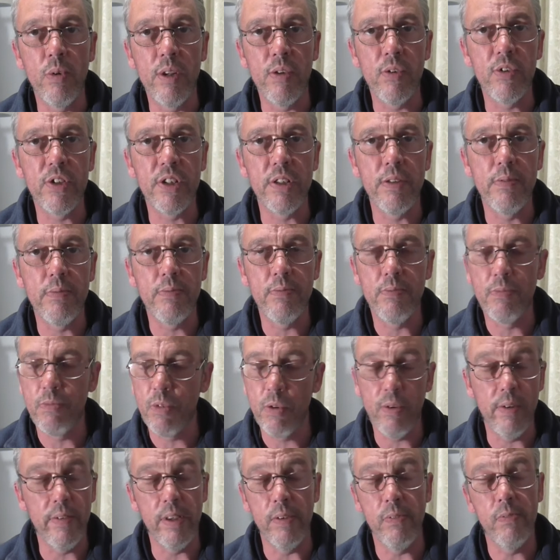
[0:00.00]
Wilson,
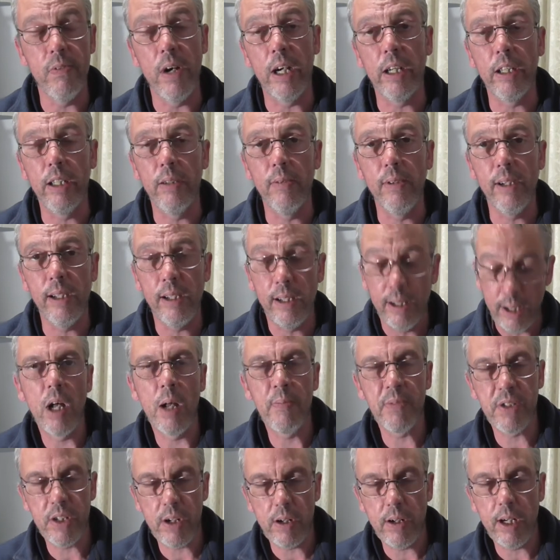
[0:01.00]
whoever the f*** you are.
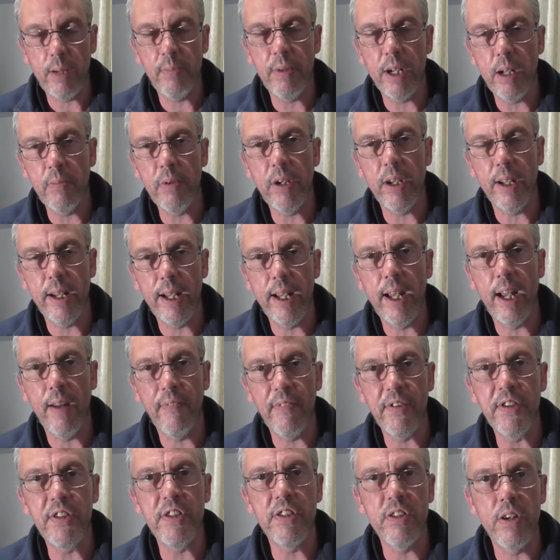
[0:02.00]
I'm sorry, but I'm going to have
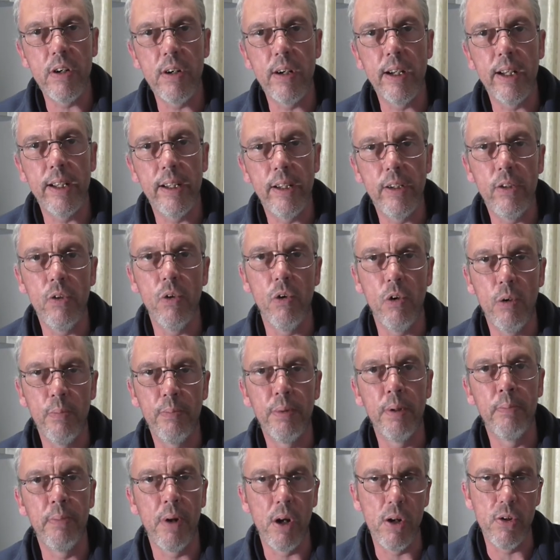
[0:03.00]
to deny your
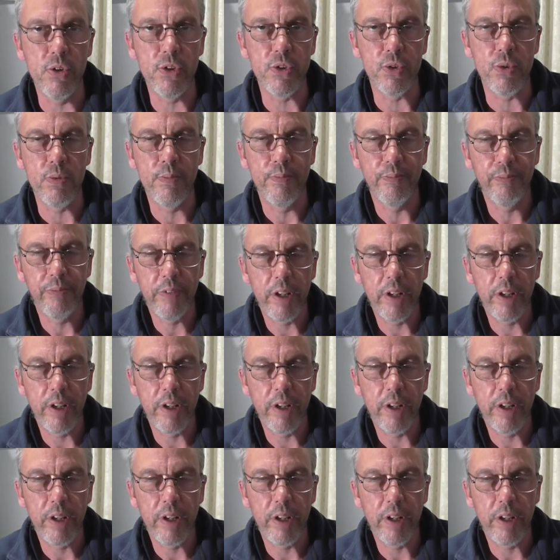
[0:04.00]
proposal.